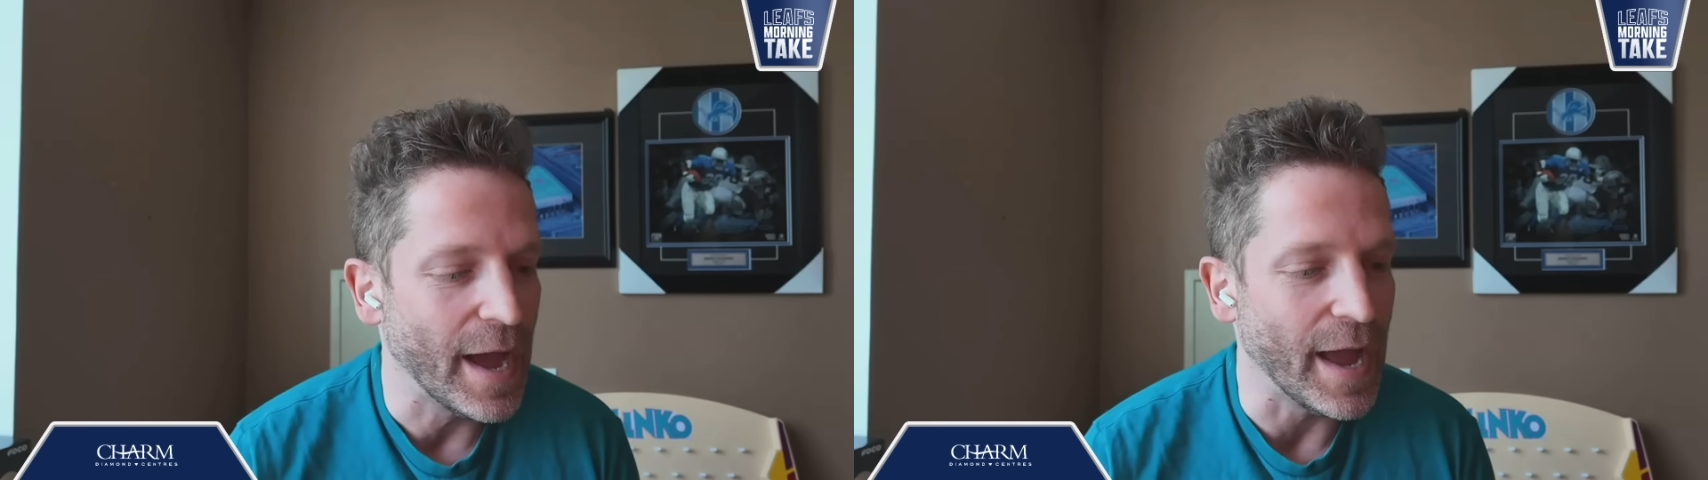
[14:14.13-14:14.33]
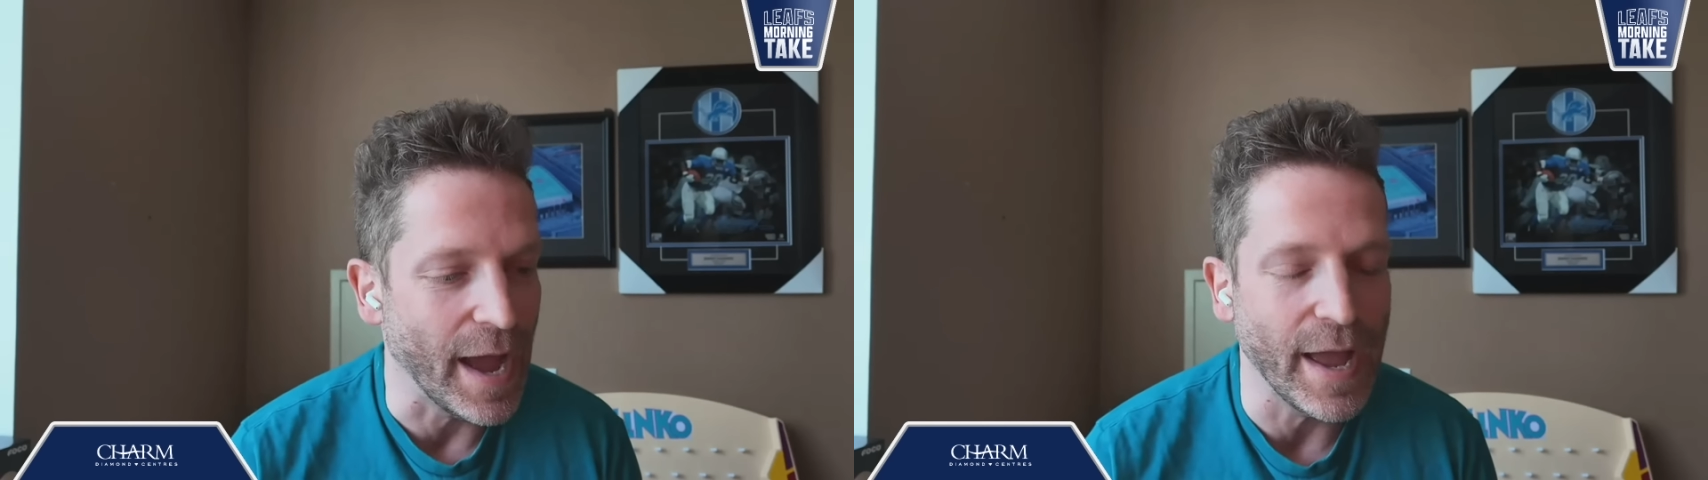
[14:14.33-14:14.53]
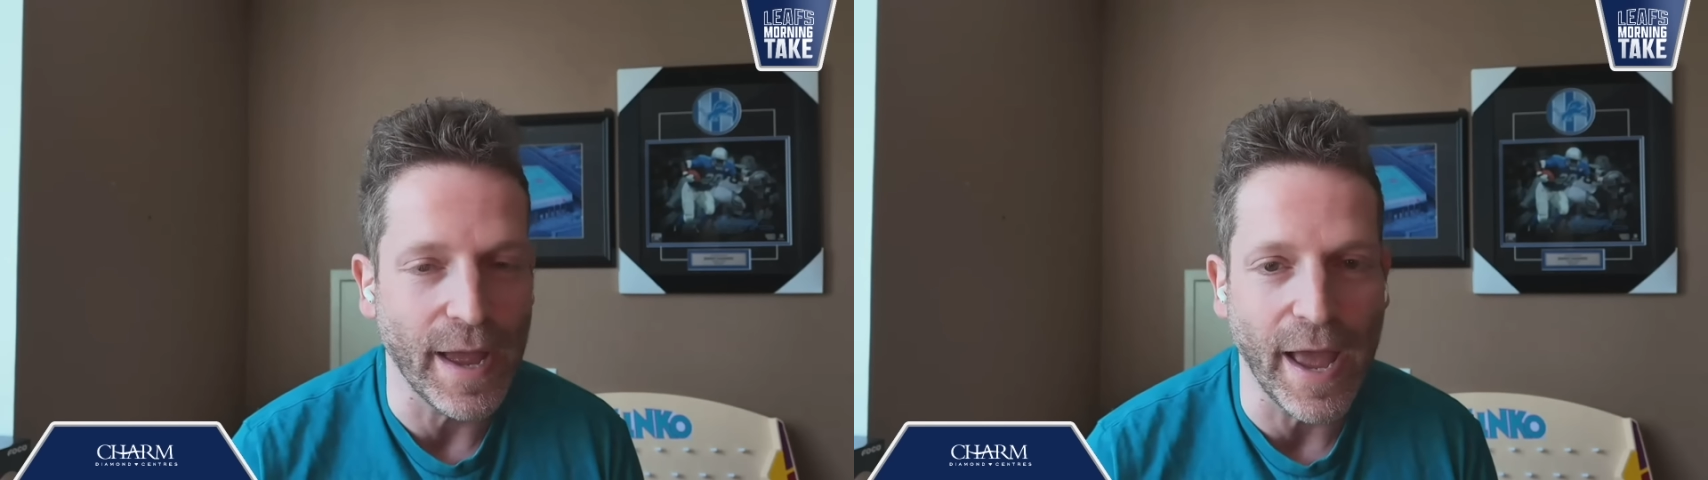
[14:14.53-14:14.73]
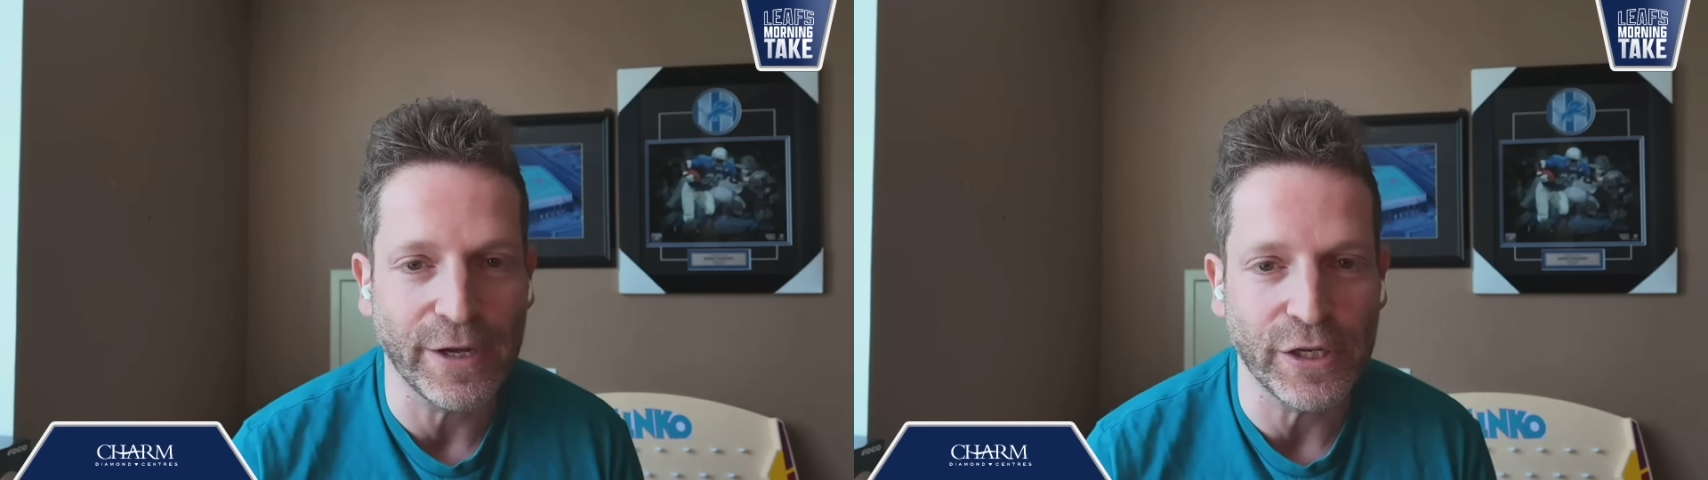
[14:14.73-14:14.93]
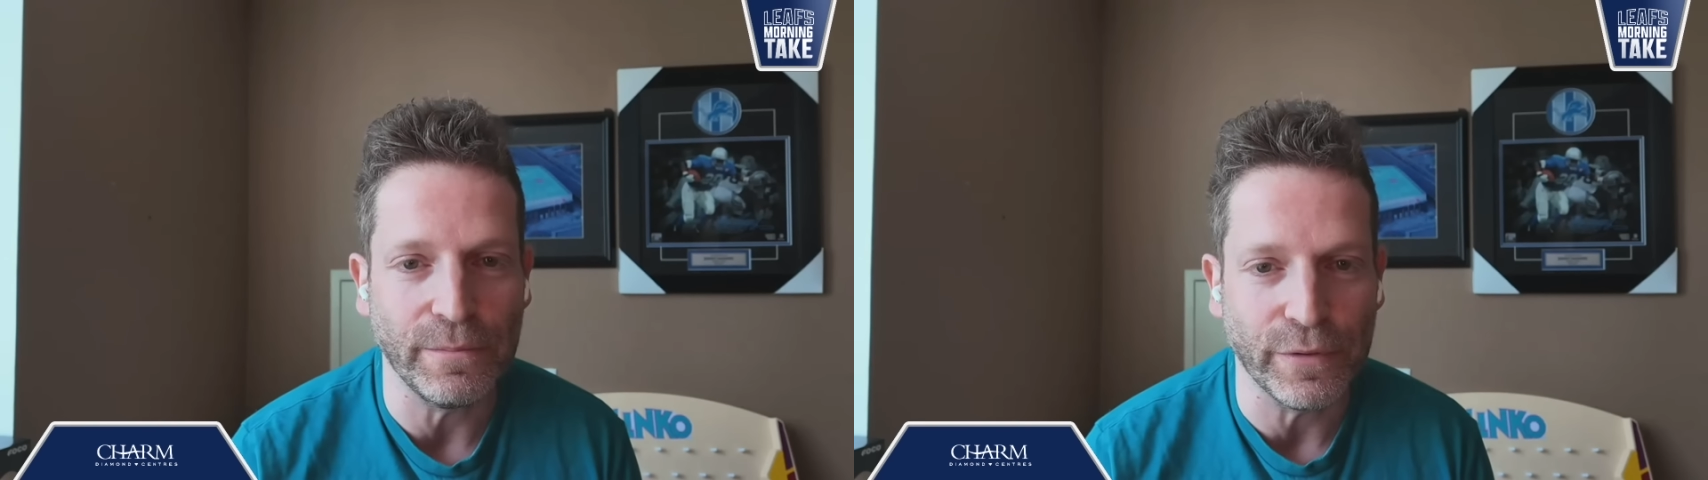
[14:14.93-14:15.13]

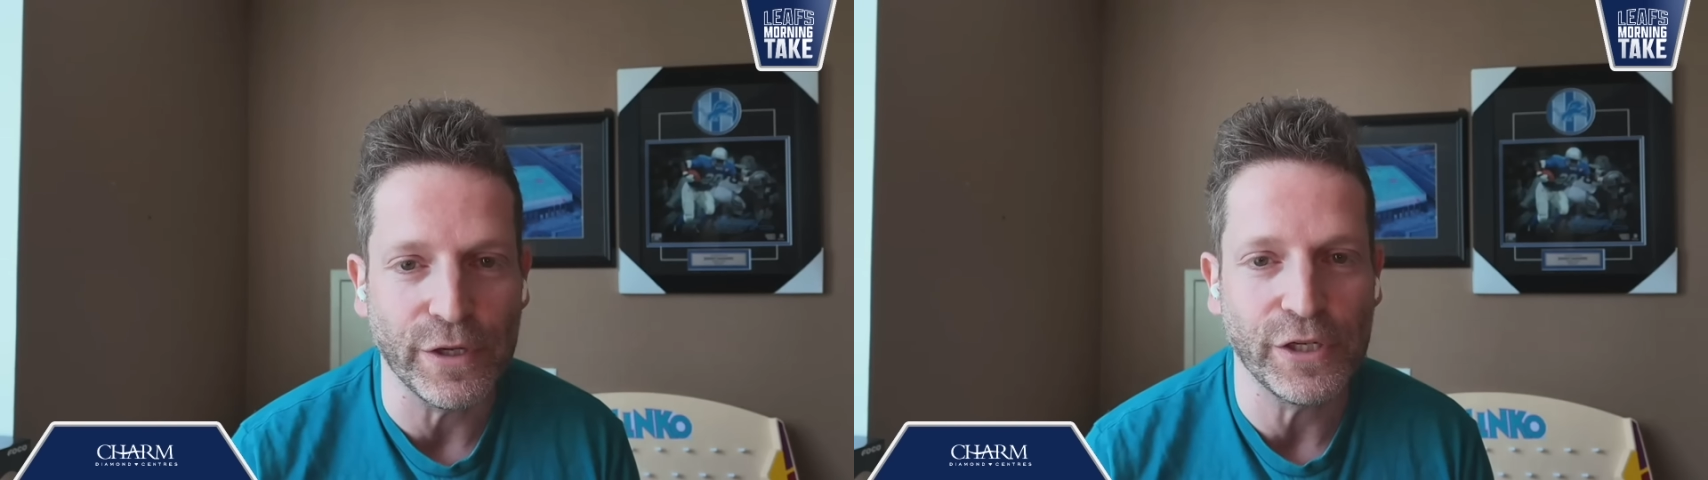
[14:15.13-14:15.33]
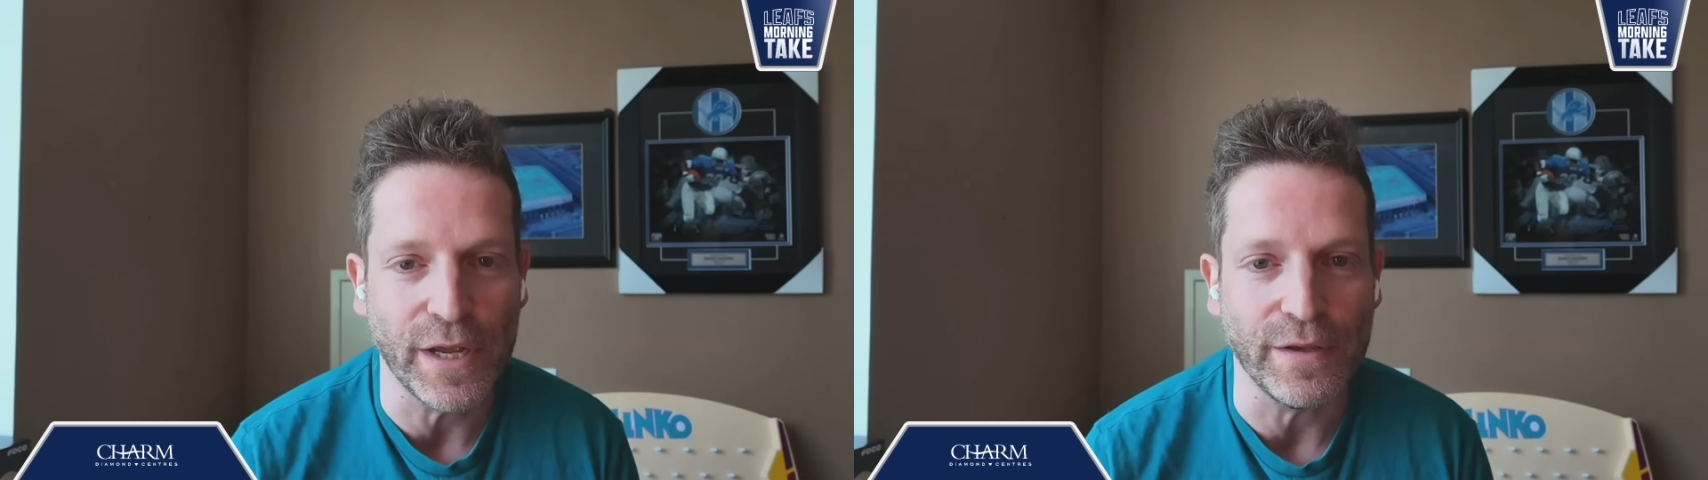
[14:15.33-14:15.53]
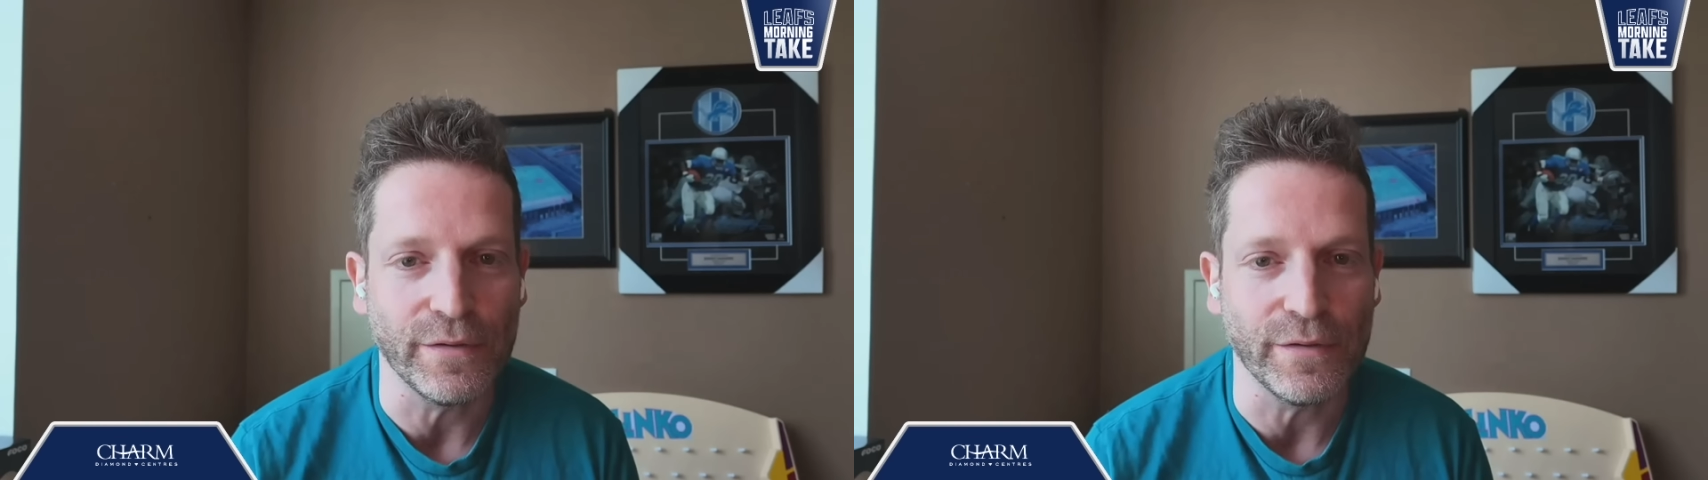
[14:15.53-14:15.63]
actually appreciate